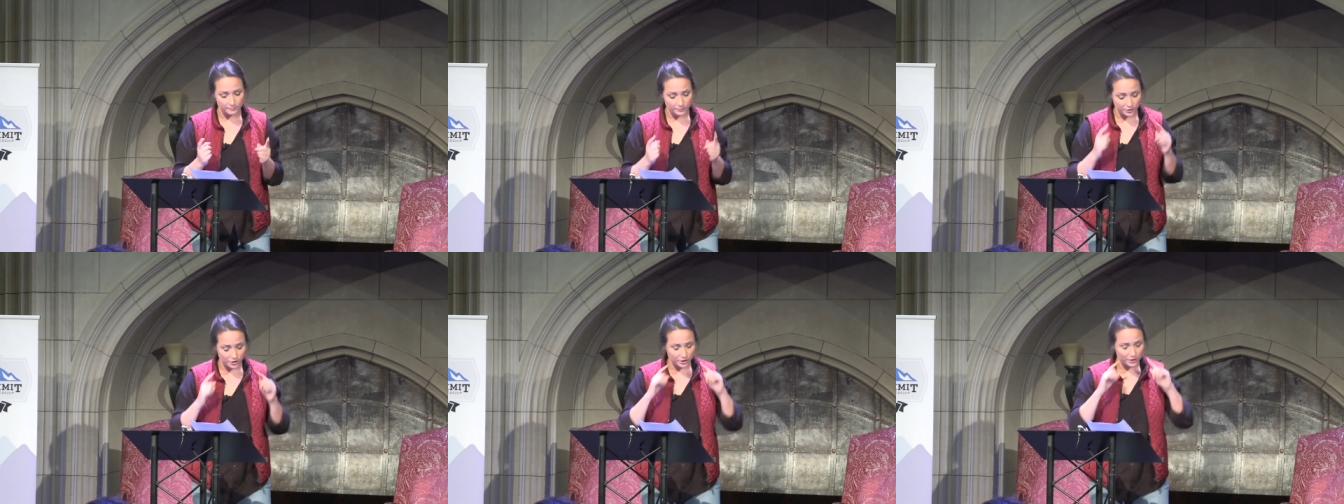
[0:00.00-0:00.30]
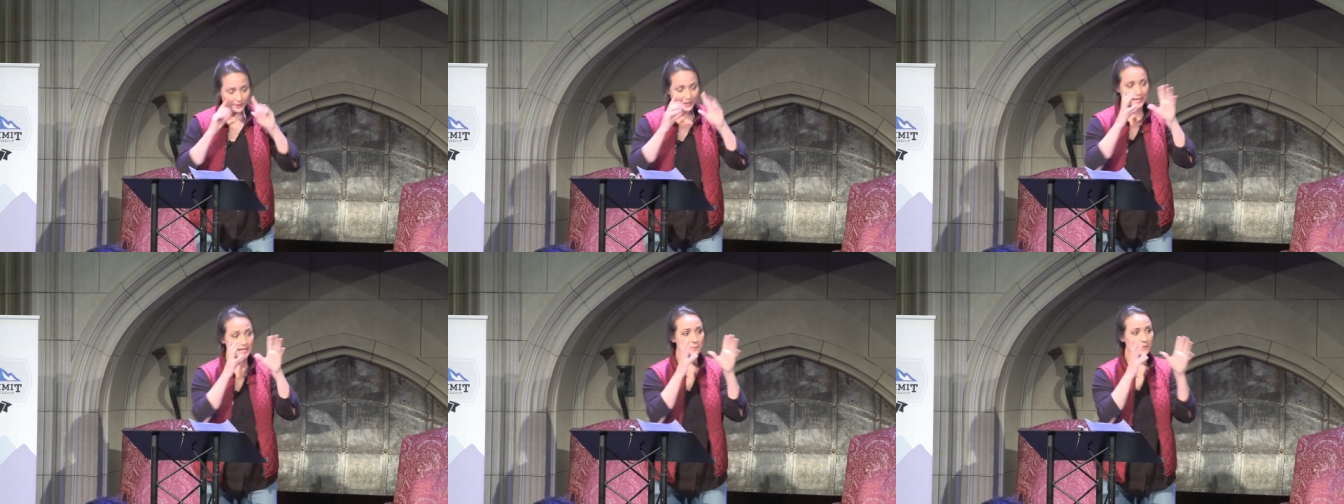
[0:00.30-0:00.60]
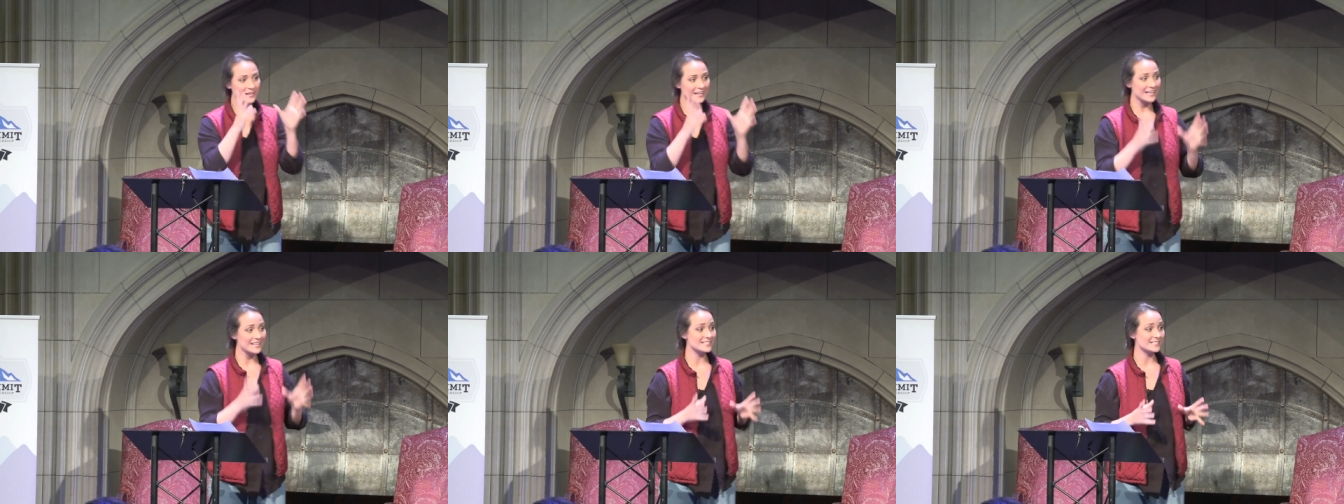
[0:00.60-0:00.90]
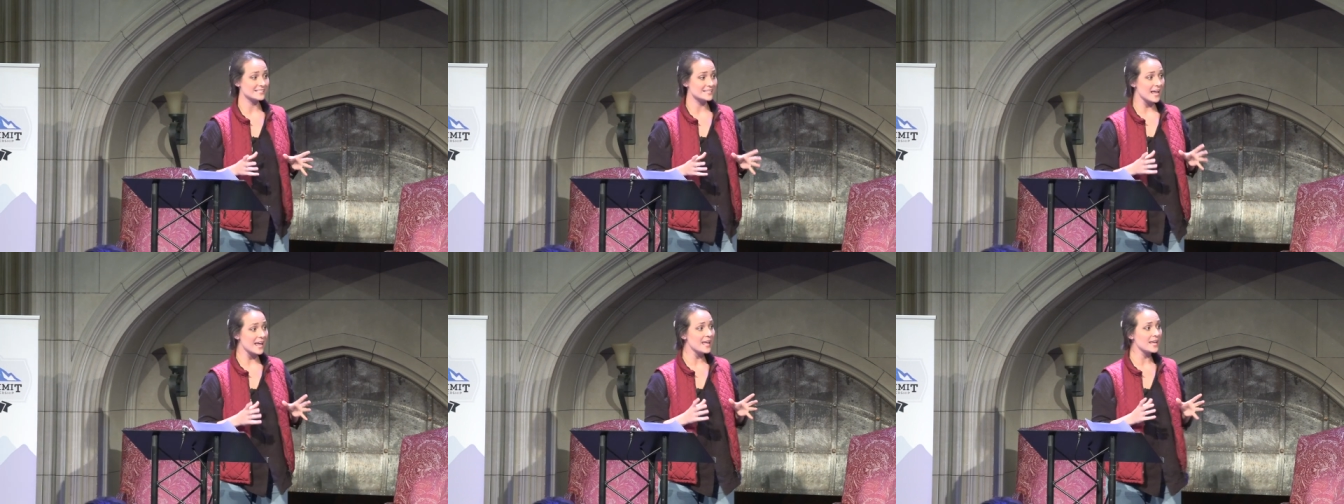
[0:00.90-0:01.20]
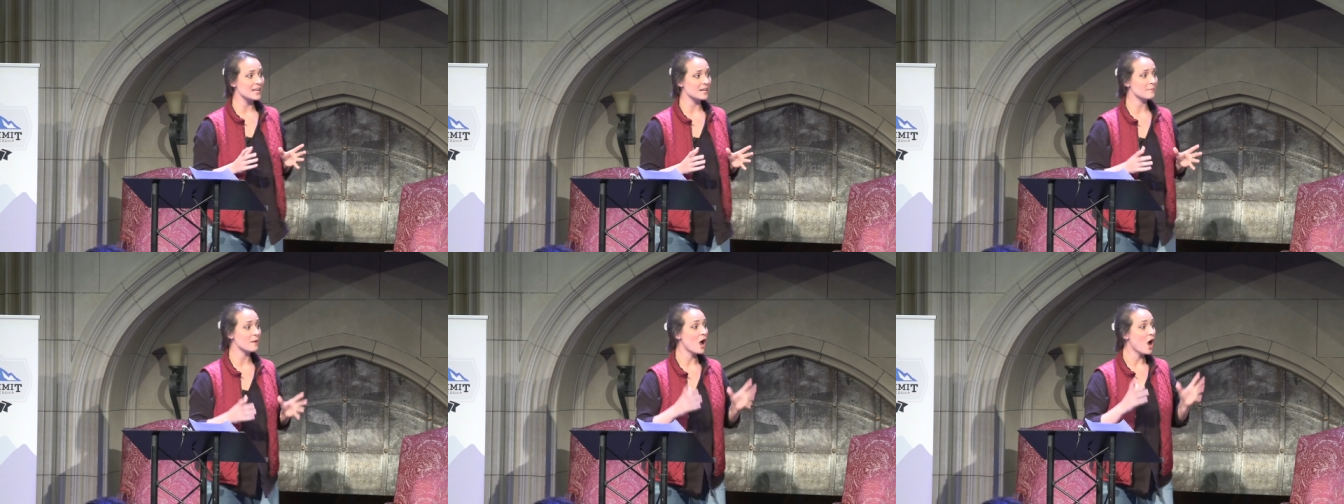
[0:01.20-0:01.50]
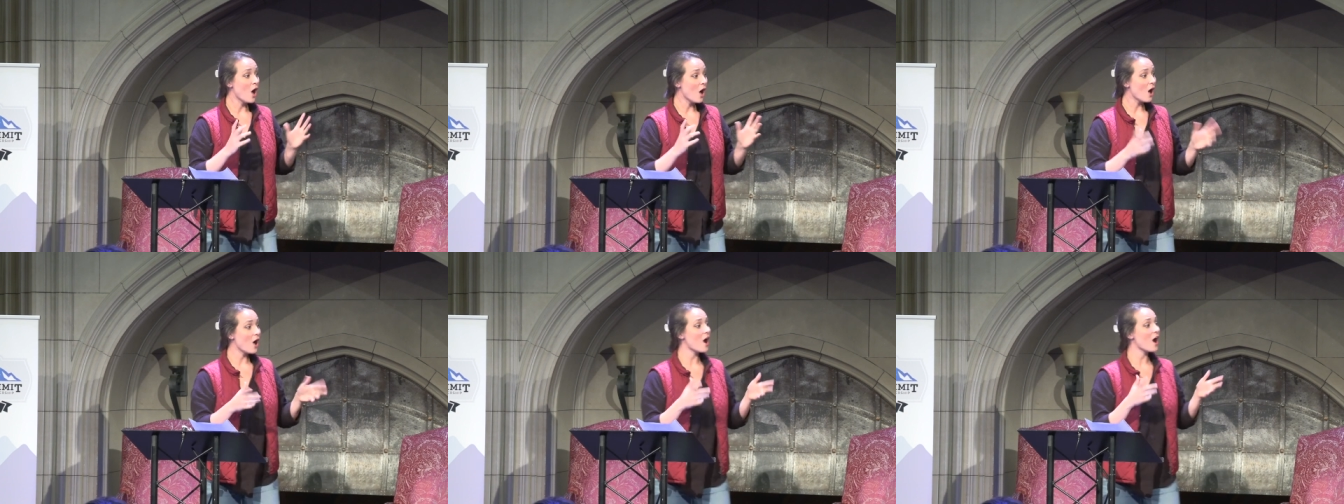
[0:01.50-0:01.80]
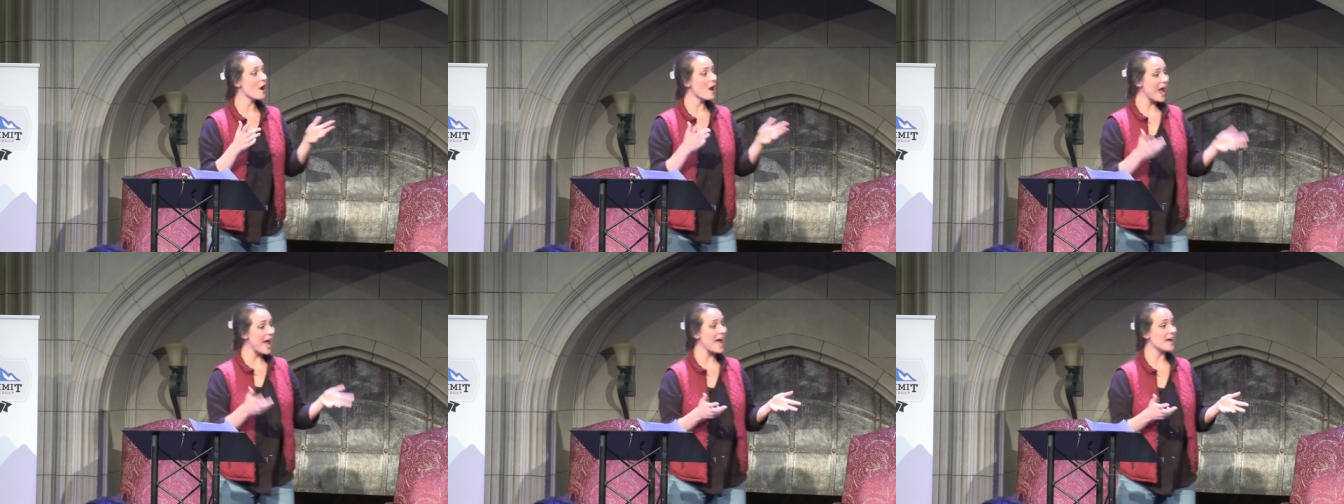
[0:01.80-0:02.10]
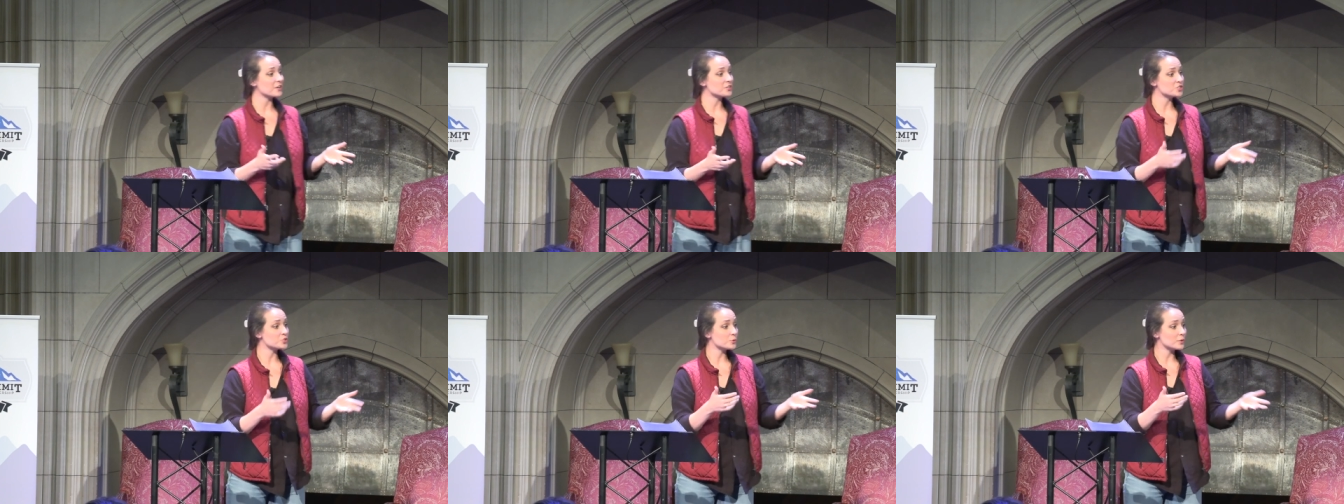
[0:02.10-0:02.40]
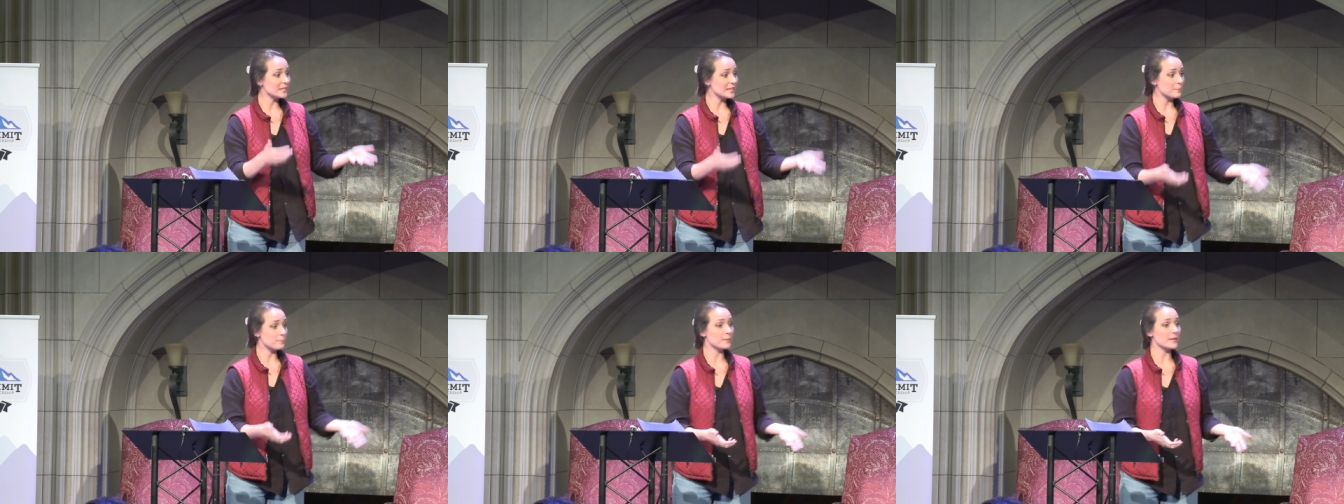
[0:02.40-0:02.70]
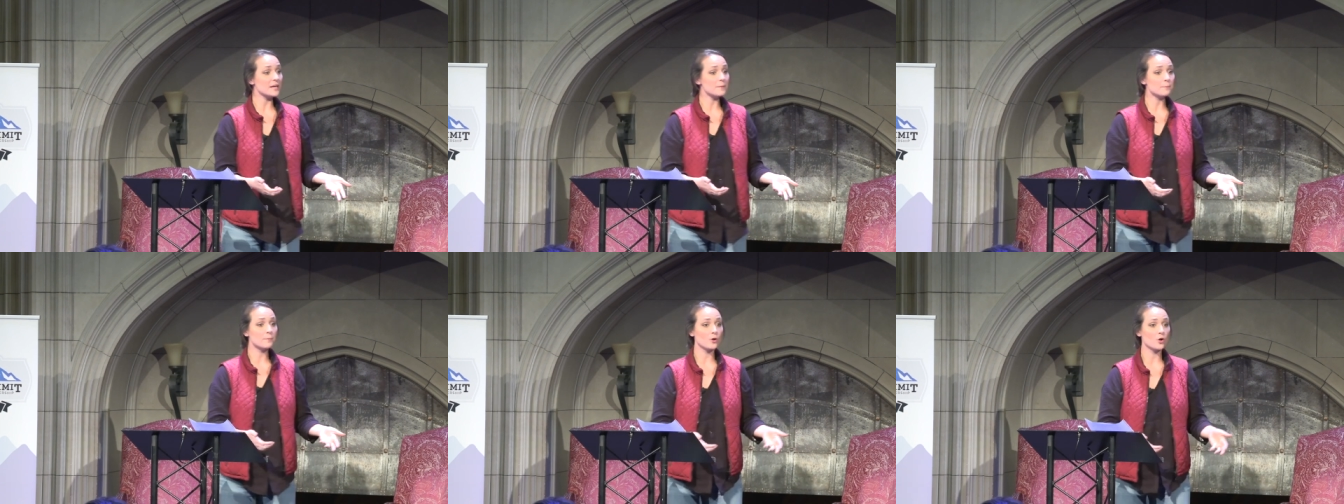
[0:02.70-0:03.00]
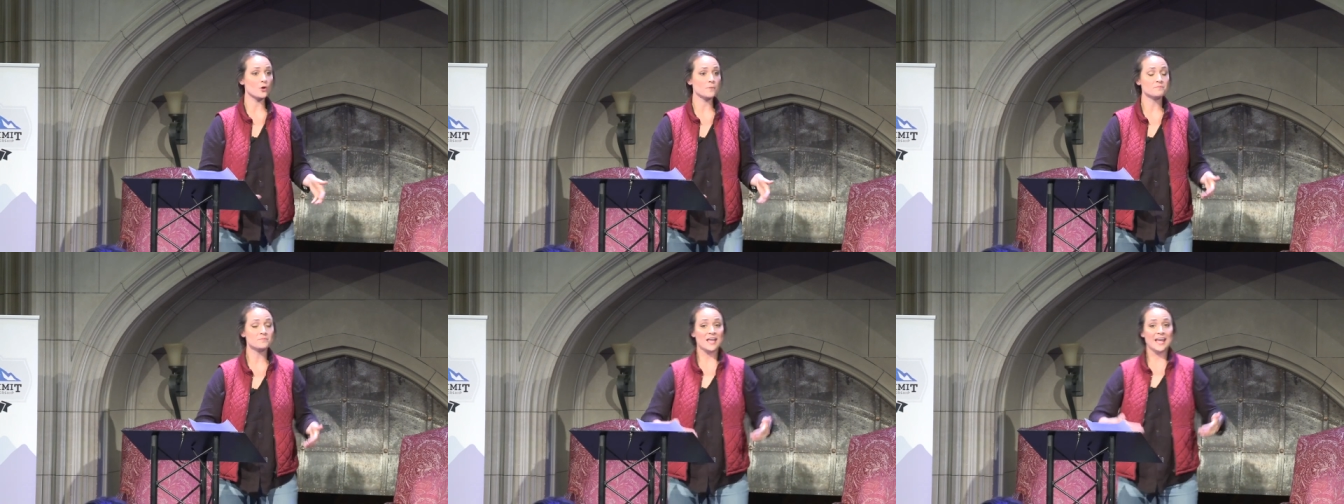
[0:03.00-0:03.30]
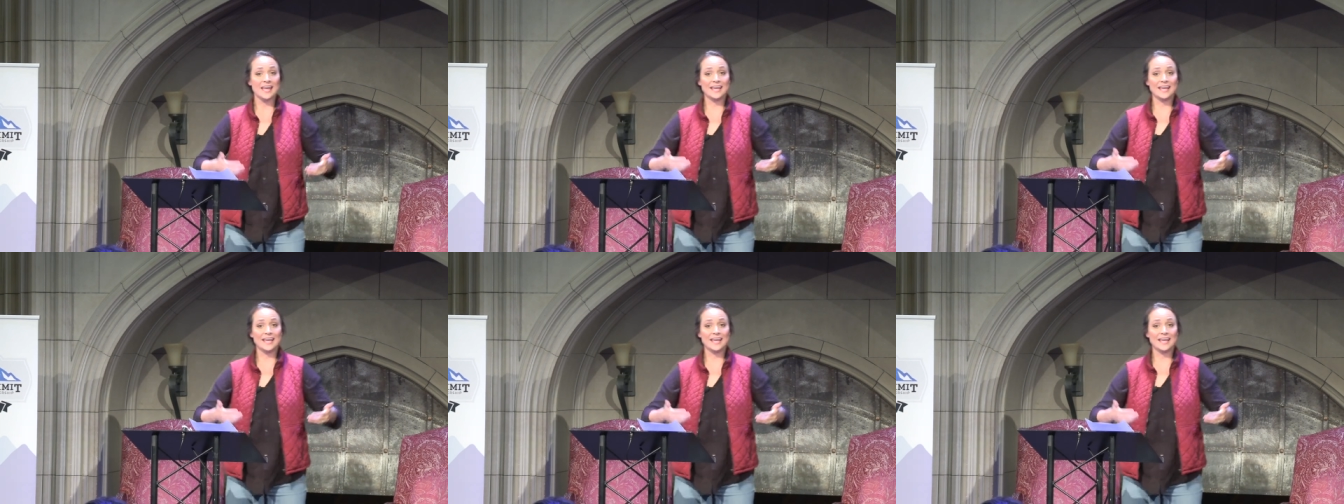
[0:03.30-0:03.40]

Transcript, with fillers: proclaiming his name are actually people